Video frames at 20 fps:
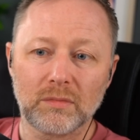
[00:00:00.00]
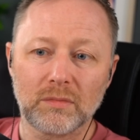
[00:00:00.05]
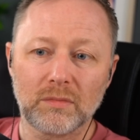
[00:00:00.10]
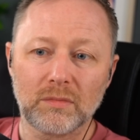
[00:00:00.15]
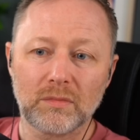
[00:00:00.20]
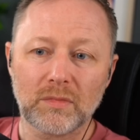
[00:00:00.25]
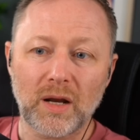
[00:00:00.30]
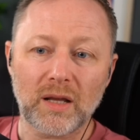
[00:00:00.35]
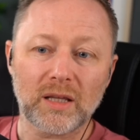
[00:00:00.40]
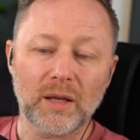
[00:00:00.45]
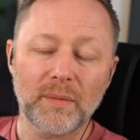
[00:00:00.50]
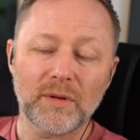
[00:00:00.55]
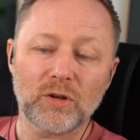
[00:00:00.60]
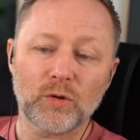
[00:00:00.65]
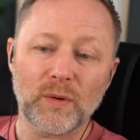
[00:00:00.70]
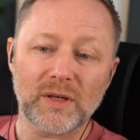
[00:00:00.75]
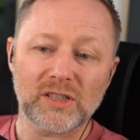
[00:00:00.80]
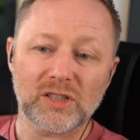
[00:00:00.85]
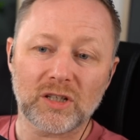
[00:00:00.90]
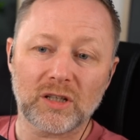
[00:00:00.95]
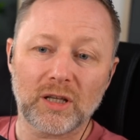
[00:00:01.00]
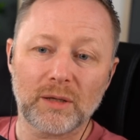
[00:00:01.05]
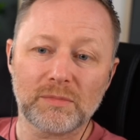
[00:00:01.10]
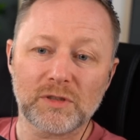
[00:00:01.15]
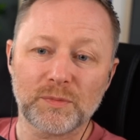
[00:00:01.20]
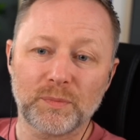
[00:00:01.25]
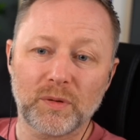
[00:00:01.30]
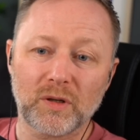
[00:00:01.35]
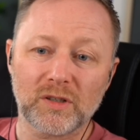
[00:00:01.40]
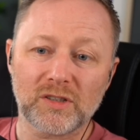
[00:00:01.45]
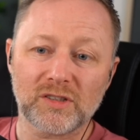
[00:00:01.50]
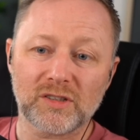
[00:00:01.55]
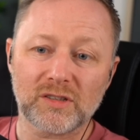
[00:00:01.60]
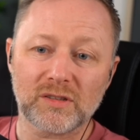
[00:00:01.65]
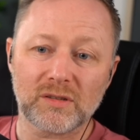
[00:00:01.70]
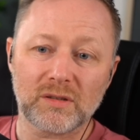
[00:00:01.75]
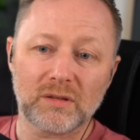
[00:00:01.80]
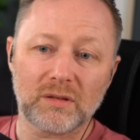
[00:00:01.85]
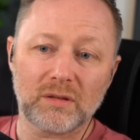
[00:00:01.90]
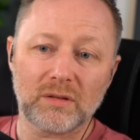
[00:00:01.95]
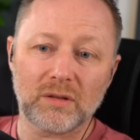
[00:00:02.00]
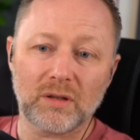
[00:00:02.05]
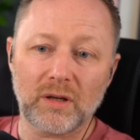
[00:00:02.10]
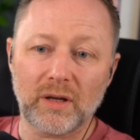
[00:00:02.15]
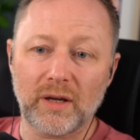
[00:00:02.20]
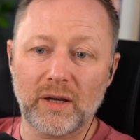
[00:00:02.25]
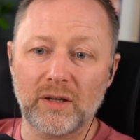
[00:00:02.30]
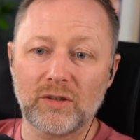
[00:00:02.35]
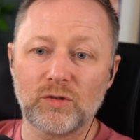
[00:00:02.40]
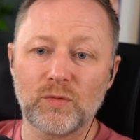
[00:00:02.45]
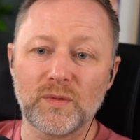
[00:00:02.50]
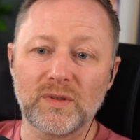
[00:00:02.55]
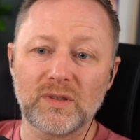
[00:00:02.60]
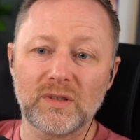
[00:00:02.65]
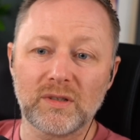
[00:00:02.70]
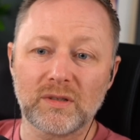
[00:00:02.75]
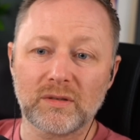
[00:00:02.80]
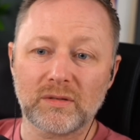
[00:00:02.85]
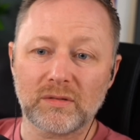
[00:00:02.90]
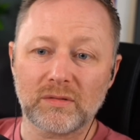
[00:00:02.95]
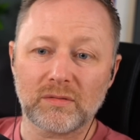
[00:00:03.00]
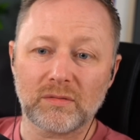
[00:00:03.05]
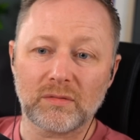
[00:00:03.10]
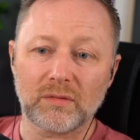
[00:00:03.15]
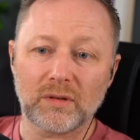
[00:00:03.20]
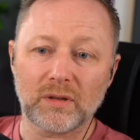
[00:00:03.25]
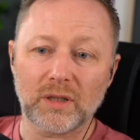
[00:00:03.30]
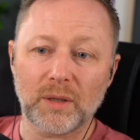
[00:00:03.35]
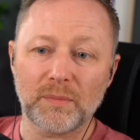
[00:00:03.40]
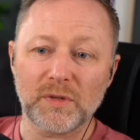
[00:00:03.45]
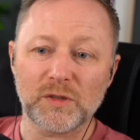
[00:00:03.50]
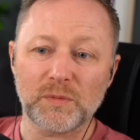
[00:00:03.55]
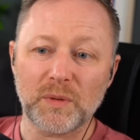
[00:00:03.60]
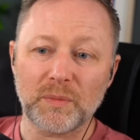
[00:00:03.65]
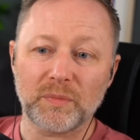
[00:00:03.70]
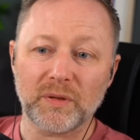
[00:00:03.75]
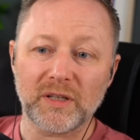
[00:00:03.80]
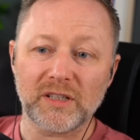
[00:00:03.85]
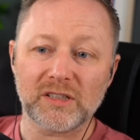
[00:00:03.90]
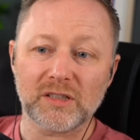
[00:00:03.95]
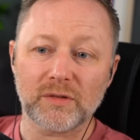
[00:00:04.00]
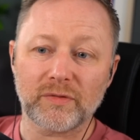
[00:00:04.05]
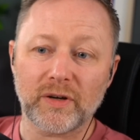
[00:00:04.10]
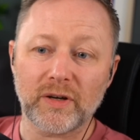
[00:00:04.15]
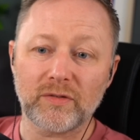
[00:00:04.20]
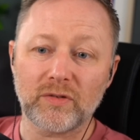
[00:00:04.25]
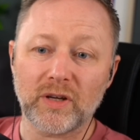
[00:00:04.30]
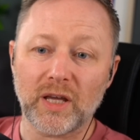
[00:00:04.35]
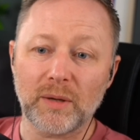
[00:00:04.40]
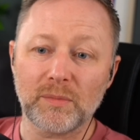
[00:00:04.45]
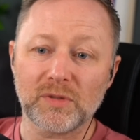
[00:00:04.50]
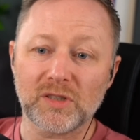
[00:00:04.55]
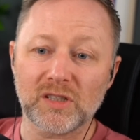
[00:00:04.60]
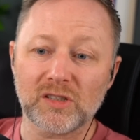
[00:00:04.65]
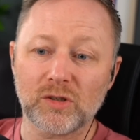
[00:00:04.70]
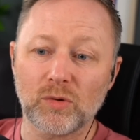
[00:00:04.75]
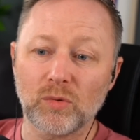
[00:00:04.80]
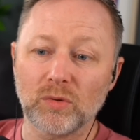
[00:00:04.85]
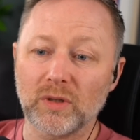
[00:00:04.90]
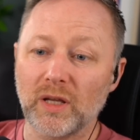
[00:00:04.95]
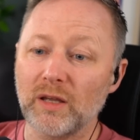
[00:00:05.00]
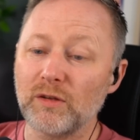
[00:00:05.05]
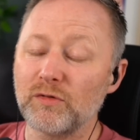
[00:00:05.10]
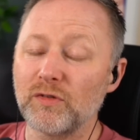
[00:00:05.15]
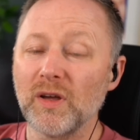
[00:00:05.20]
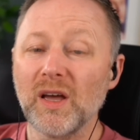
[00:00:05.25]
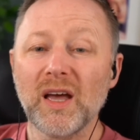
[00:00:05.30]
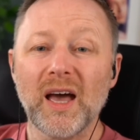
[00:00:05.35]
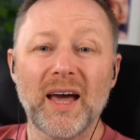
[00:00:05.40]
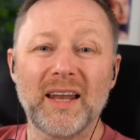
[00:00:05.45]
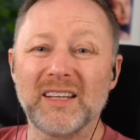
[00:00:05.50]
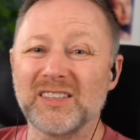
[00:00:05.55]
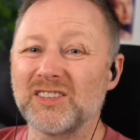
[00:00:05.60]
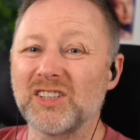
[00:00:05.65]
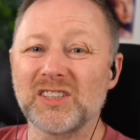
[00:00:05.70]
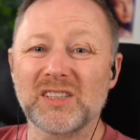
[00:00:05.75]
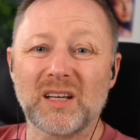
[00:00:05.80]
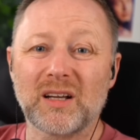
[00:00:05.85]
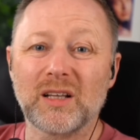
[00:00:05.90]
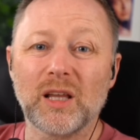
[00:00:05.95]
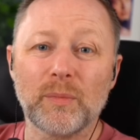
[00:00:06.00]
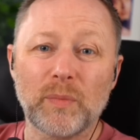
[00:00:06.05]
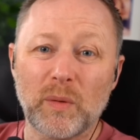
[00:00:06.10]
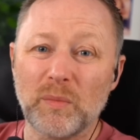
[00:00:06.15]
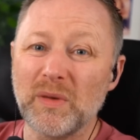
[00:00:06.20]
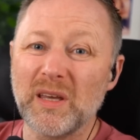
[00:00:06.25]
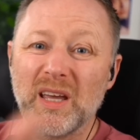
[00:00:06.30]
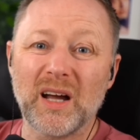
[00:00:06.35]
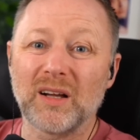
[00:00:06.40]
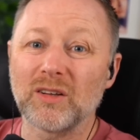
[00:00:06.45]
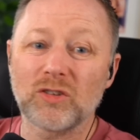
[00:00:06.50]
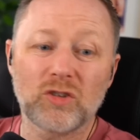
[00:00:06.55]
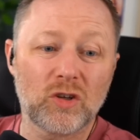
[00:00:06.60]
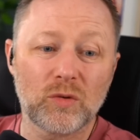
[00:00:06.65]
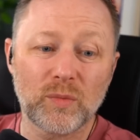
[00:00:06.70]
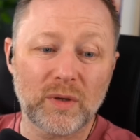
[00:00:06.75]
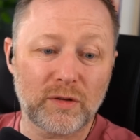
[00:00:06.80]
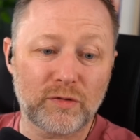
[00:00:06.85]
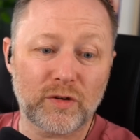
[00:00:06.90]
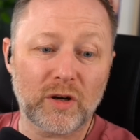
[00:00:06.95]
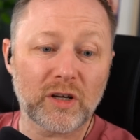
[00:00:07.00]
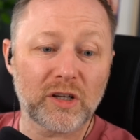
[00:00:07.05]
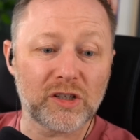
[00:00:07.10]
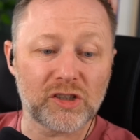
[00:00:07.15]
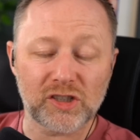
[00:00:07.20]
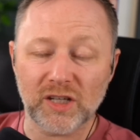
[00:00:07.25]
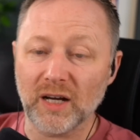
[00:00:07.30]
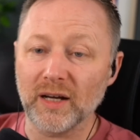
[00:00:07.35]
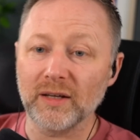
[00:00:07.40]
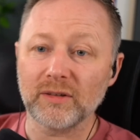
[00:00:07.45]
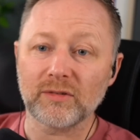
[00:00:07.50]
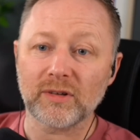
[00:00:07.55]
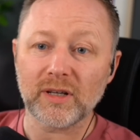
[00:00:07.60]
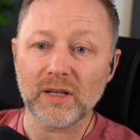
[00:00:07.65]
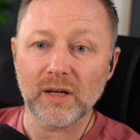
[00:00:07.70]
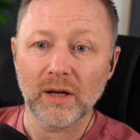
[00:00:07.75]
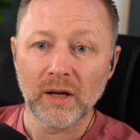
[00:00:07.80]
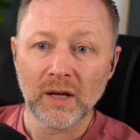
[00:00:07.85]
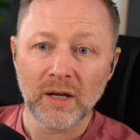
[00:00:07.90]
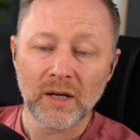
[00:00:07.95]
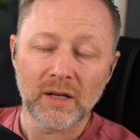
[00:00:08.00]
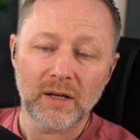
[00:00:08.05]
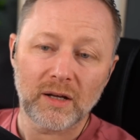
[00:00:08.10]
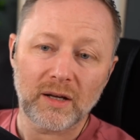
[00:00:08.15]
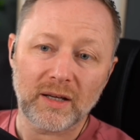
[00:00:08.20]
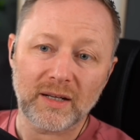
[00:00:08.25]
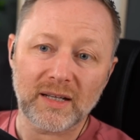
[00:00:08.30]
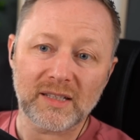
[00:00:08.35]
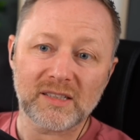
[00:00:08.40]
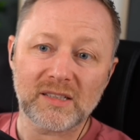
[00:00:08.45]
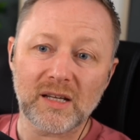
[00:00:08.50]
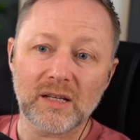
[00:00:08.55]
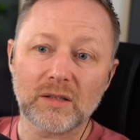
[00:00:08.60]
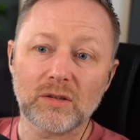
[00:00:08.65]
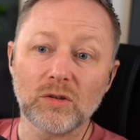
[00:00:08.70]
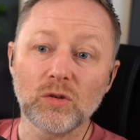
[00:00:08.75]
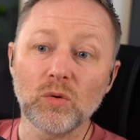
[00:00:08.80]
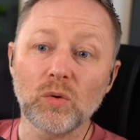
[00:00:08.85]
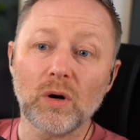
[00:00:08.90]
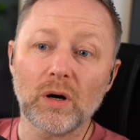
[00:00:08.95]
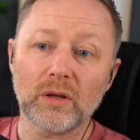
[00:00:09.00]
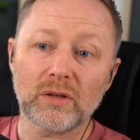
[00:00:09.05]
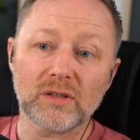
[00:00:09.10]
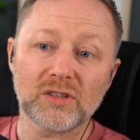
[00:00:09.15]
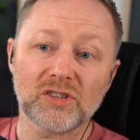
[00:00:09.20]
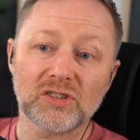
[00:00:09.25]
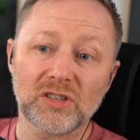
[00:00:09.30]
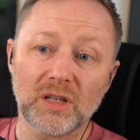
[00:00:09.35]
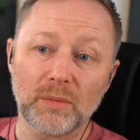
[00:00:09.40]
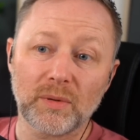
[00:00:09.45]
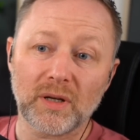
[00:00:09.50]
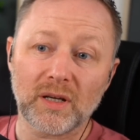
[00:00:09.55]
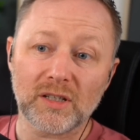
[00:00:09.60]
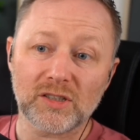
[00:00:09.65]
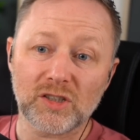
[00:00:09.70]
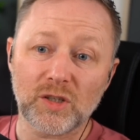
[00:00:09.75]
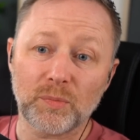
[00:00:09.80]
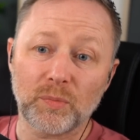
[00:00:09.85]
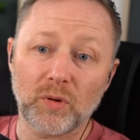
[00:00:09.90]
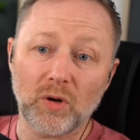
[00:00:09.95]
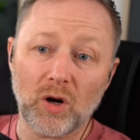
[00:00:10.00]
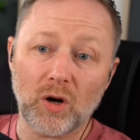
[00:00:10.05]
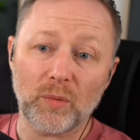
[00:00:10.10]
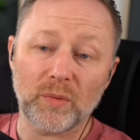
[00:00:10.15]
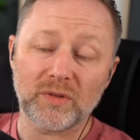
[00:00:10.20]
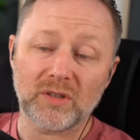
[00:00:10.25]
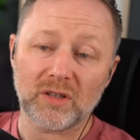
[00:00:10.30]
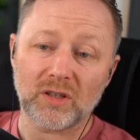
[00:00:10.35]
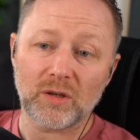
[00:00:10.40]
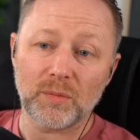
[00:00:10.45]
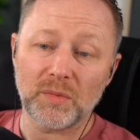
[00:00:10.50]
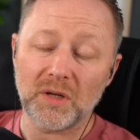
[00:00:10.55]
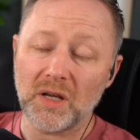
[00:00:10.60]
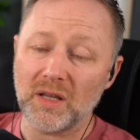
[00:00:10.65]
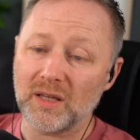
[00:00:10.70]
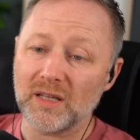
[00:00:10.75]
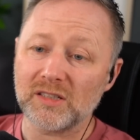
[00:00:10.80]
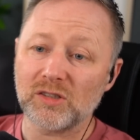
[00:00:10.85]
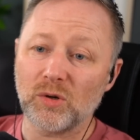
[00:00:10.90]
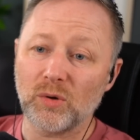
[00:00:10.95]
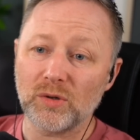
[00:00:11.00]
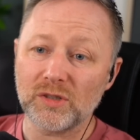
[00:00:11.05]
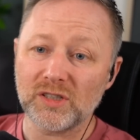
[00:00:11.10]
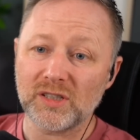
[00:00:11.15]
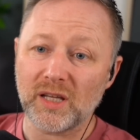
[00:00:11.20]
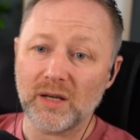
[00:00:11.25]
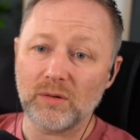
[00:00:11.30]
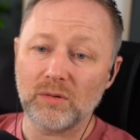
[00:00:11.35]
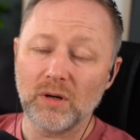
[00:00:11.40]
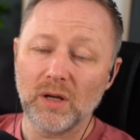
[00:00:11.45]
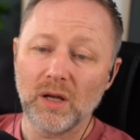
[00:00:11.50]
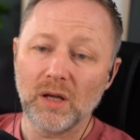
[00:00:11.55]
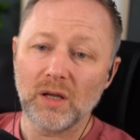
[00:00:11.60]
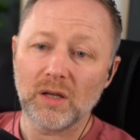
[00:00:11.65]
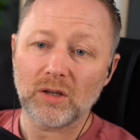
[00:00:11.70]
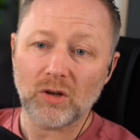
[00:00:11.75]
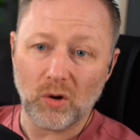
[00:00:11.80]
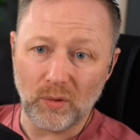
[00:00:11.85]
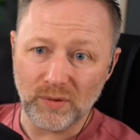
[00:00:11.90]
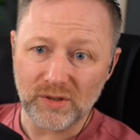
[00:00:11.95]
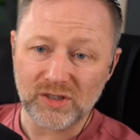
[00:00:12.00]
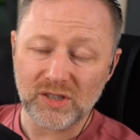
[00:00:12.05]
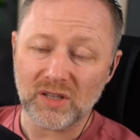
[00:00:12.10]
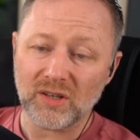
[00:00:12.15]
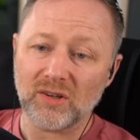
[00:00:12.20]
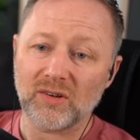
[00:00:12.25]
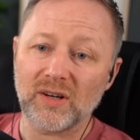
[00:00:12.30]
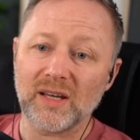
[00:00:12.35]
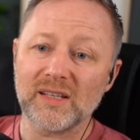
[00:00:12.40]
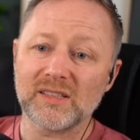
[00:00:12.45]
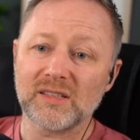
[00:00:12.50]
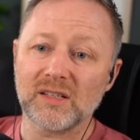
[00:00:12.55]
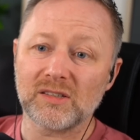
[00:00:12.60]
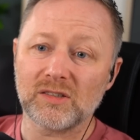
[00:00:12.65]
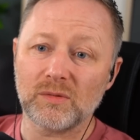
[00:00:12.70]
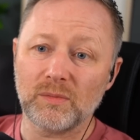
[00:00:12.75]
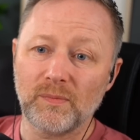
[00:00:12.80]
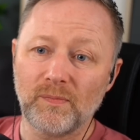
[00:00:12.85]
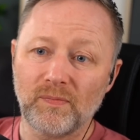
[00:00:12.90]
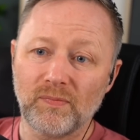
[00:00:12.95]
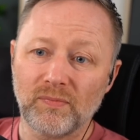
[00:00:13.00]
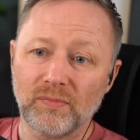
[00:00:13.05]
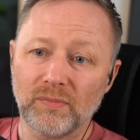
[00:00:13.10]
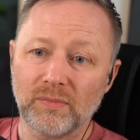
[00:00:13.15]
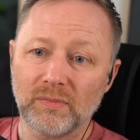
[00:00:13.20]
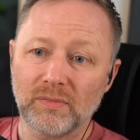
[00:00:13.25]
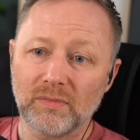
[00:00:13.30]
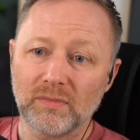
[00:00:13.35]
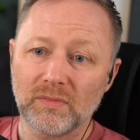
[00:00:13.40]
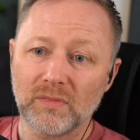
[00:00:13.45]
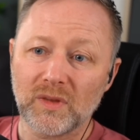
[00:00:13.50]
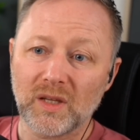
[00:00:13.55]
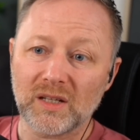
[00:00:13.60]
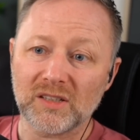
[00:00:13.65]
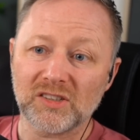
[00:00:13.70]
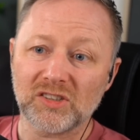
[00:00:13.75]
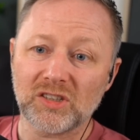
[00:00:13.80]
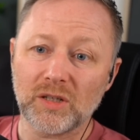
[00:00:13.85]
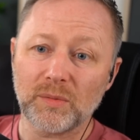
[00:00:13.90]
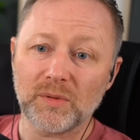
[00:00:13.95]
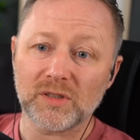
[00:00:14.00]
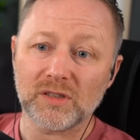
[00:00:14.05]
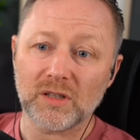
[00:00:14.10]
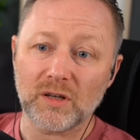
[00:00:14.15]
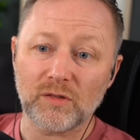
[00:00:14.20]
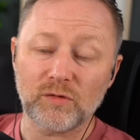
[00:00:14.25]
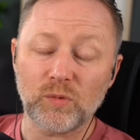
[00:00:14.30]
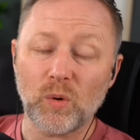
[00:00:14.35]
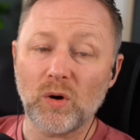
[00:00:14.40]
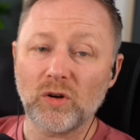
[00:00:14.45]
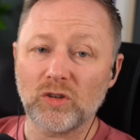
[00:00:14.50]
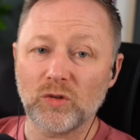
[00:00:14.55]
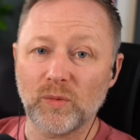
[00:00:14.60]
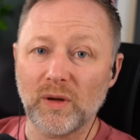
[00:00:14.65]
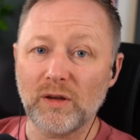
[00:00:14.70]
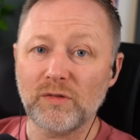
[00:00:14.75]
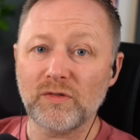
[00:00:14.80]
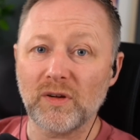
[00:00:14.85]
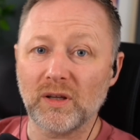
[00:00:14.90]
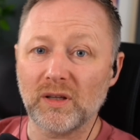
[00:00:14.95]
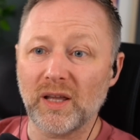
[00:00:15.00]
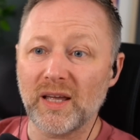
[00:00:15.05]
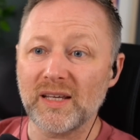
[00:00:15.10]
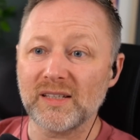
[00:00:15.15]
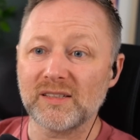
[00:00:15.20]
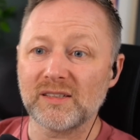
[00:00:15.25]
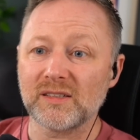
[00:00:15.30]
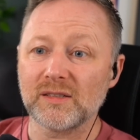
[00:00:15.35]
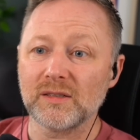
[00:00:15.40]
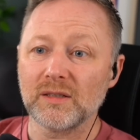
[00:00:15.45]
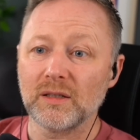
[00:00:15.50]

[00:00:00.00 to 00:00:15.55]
Right, Limmy Twitch Clips Plus tweeted, Limmy's been playing survival games his whole life, and it's just a clip of me arguing with the fucking chat, right? And I said, no other streamer has to put up with a community this hostile. Constant criticism. There are streamers that have walked away for less.